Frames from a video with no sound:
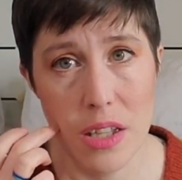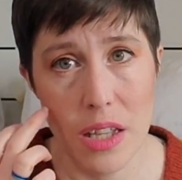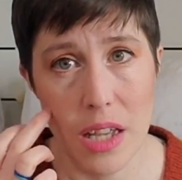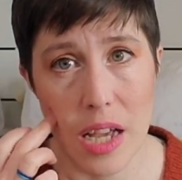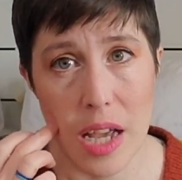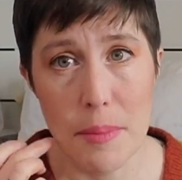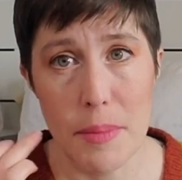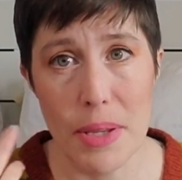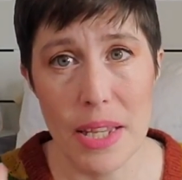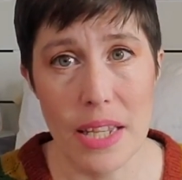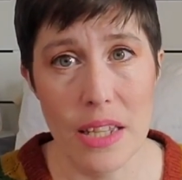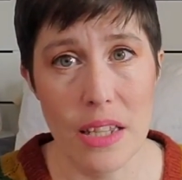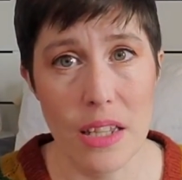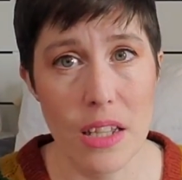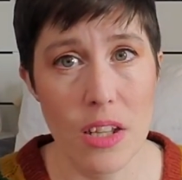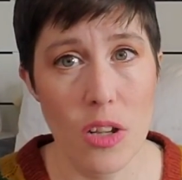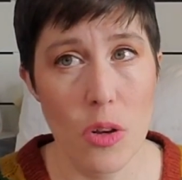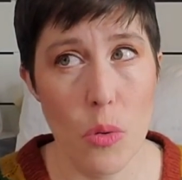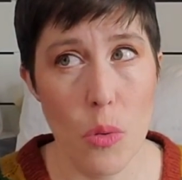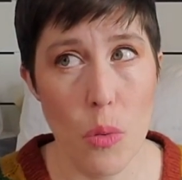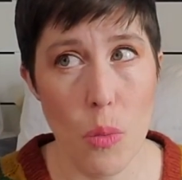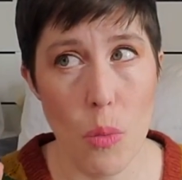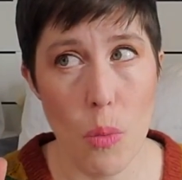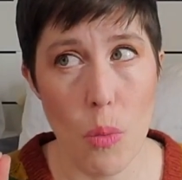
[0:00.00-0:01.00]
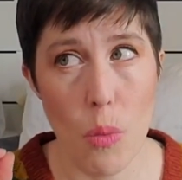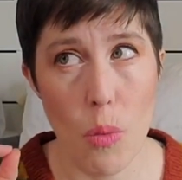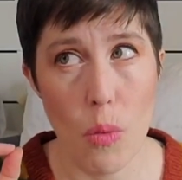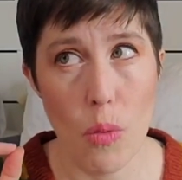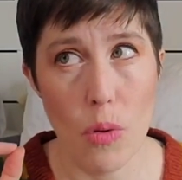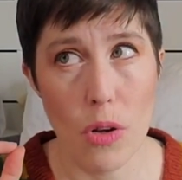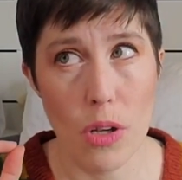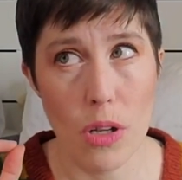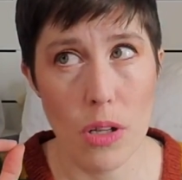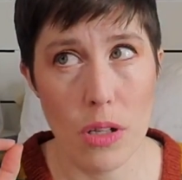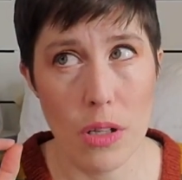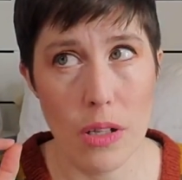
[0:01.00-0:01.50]
I mean,
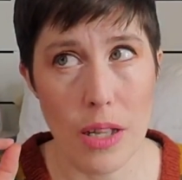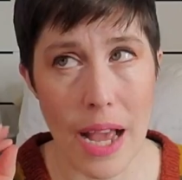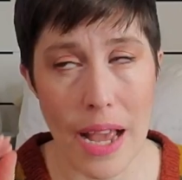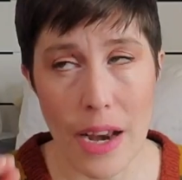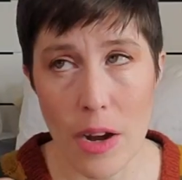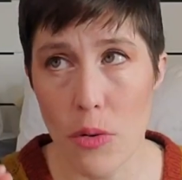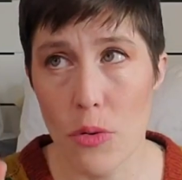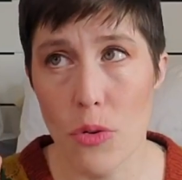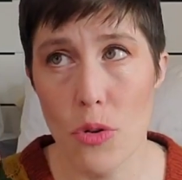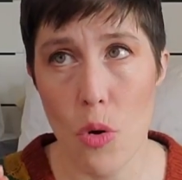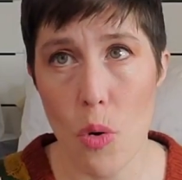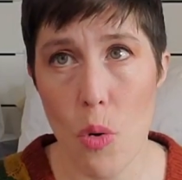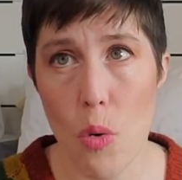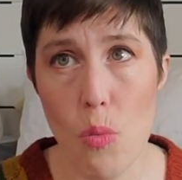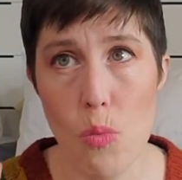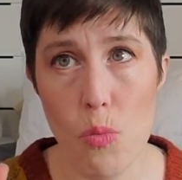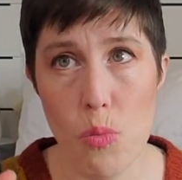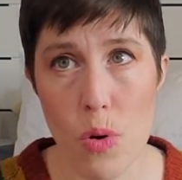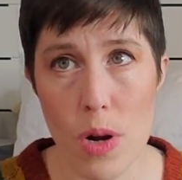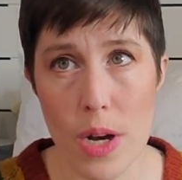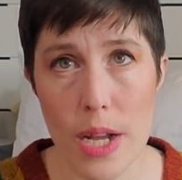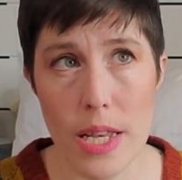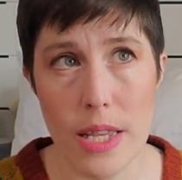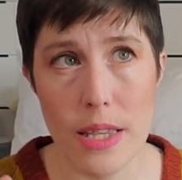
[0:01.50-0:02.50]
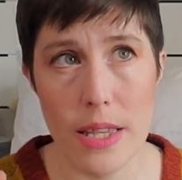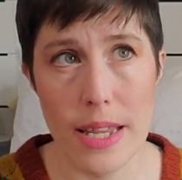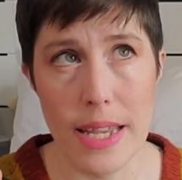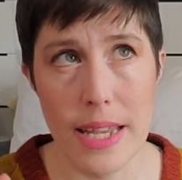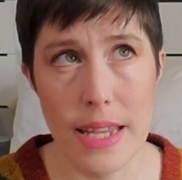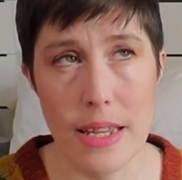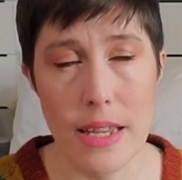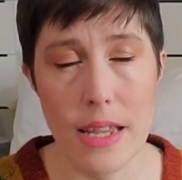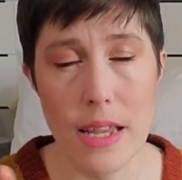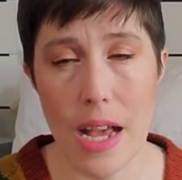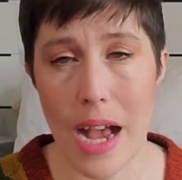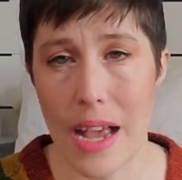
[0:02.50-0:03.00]
I don't know why
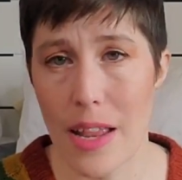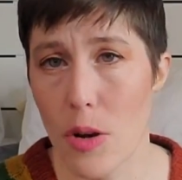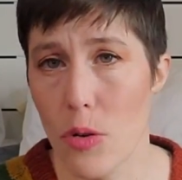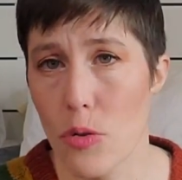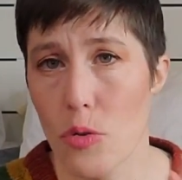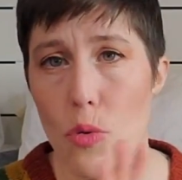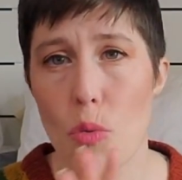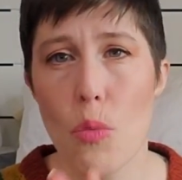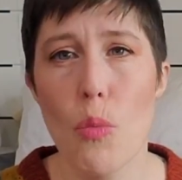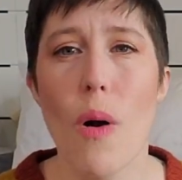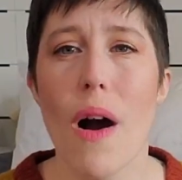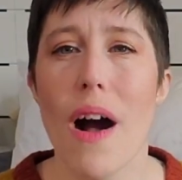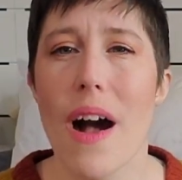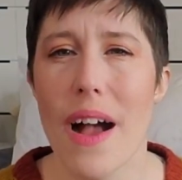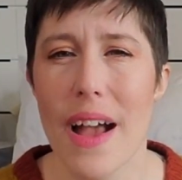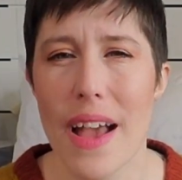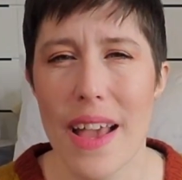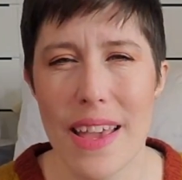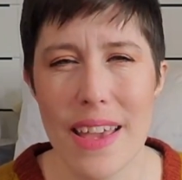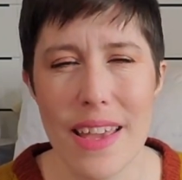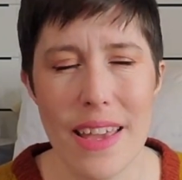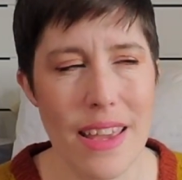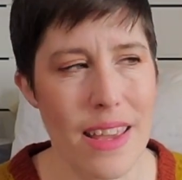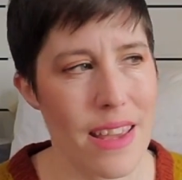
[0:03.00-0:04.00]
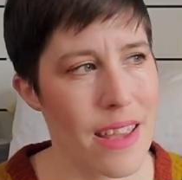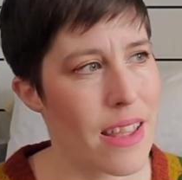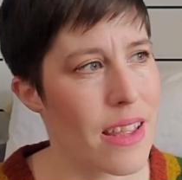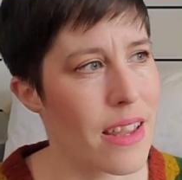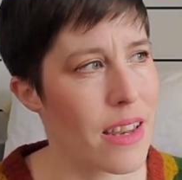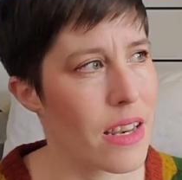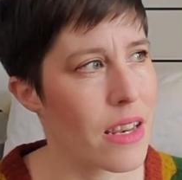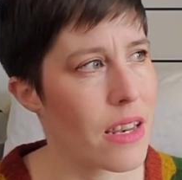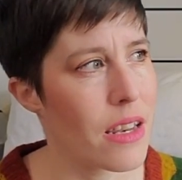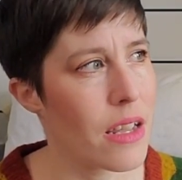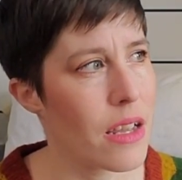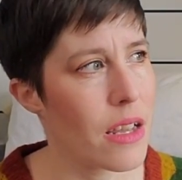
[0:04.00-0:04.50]

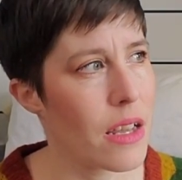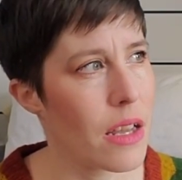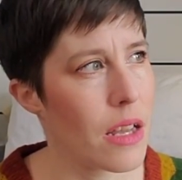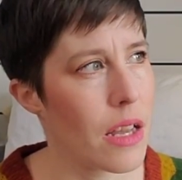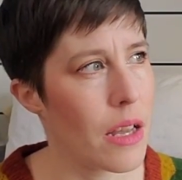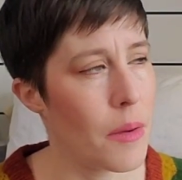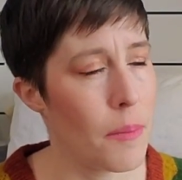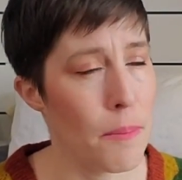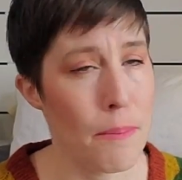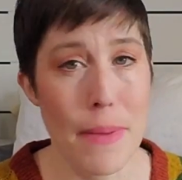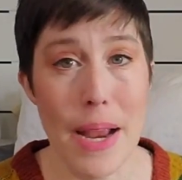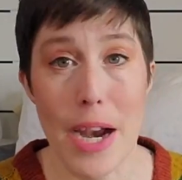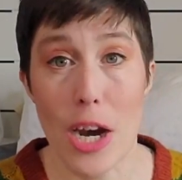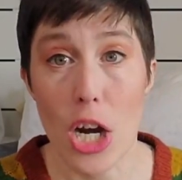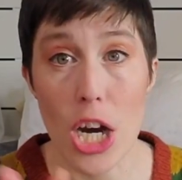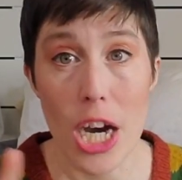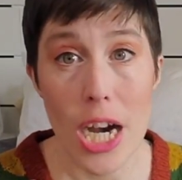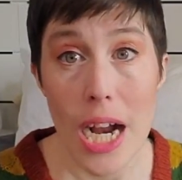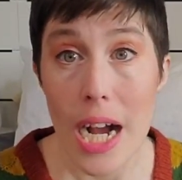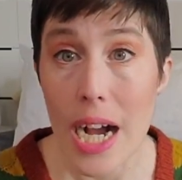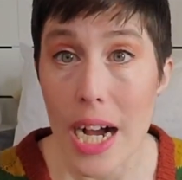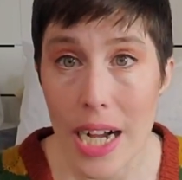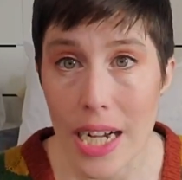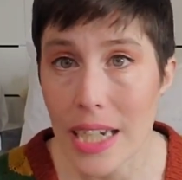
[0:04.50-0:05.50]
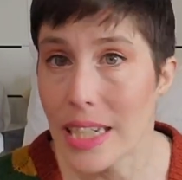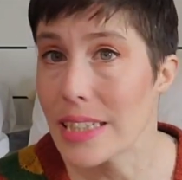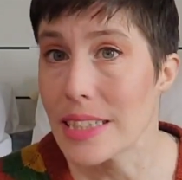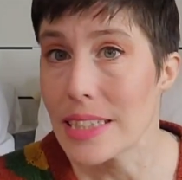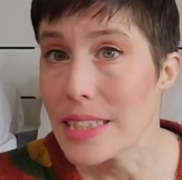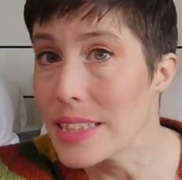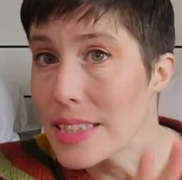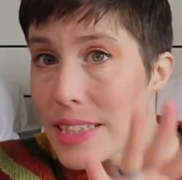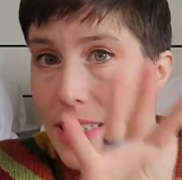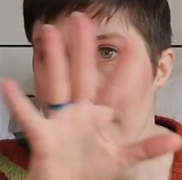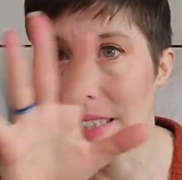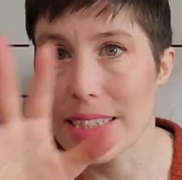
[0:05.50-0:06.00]
in America,
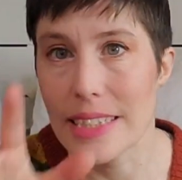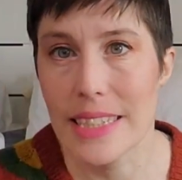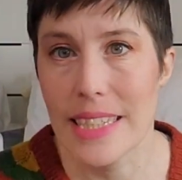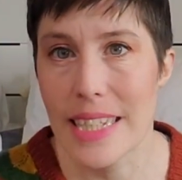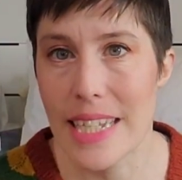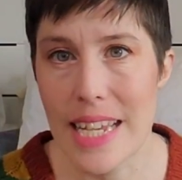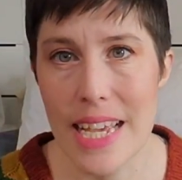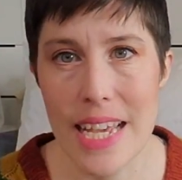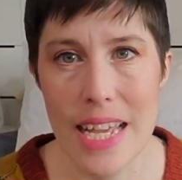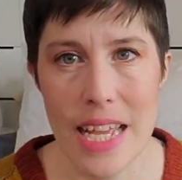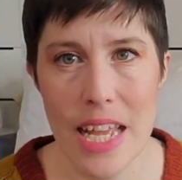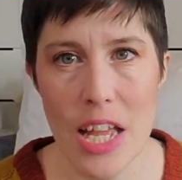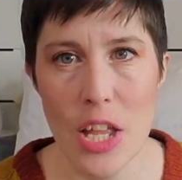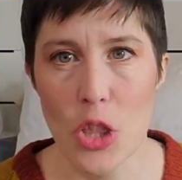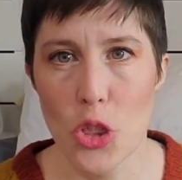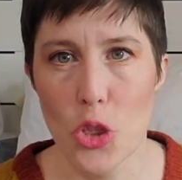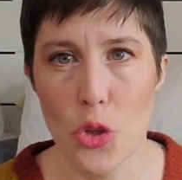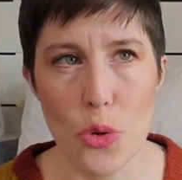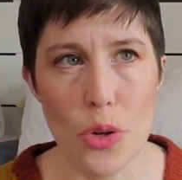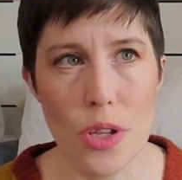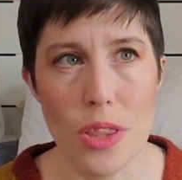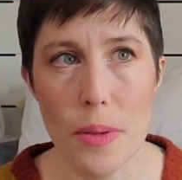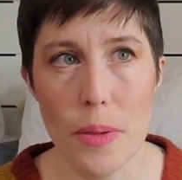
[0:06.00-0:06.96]
in the North